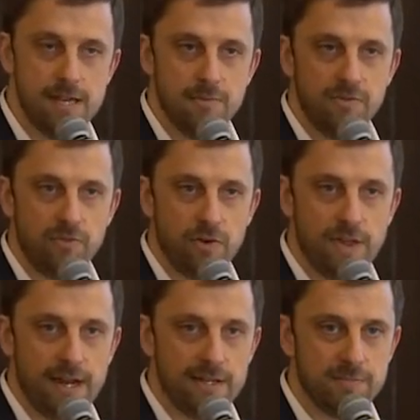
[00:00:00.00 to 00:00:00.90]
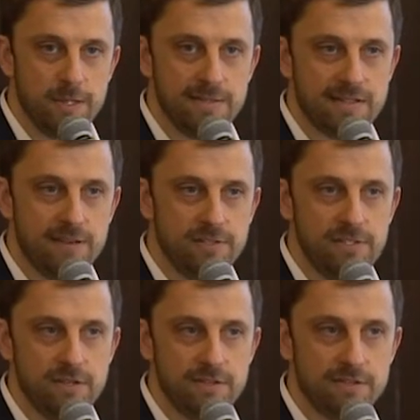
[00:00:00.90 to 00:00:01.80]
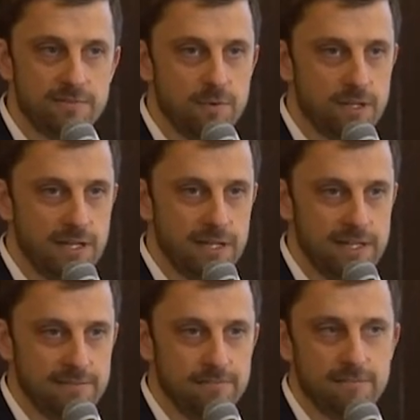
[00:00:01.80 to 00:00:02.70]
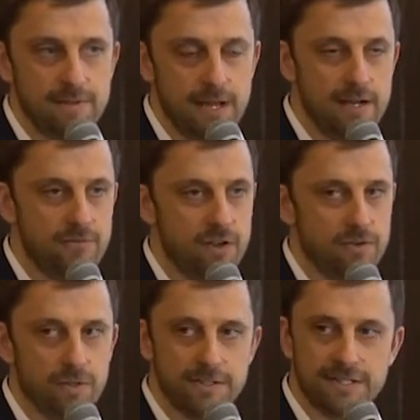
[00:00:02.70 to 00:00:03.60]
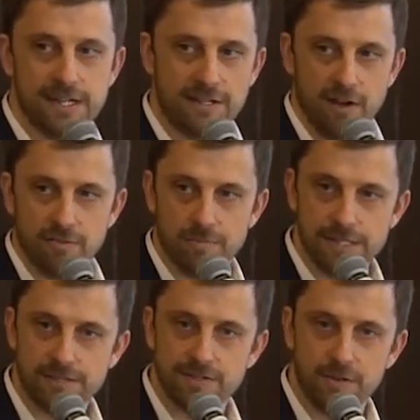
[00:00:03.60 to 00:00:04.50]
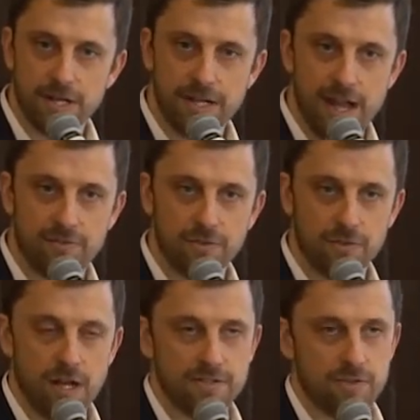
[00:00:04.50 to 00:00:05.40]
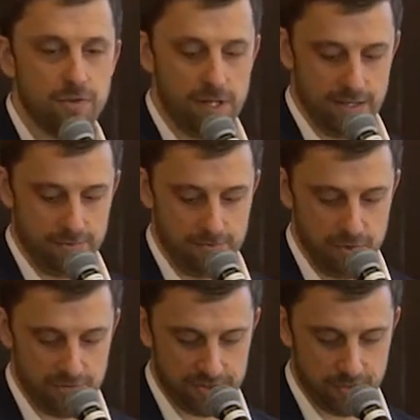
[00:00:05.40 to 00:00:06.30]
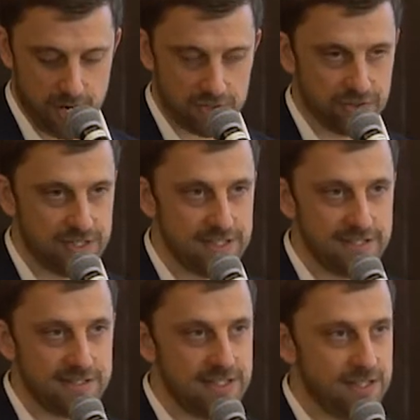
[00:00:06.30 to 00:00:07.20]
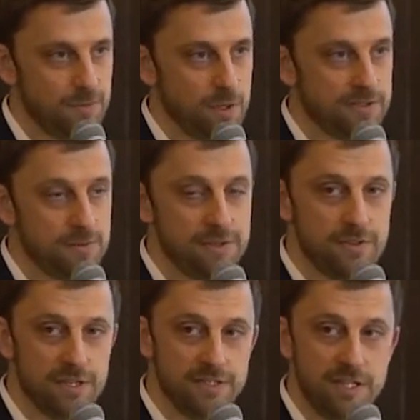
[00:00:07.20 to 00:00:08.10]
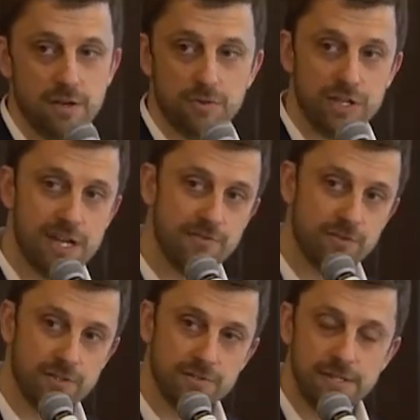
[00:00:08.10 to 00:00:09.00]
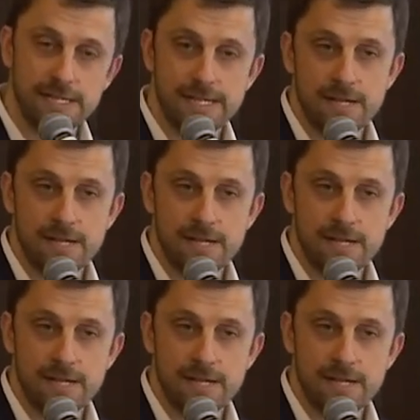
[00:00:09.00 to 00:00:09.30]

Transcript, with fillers: Before that, I spent seven years working in federal and state government. So I, after law school, I moved to Washington, D.C. and worked with the DOJ for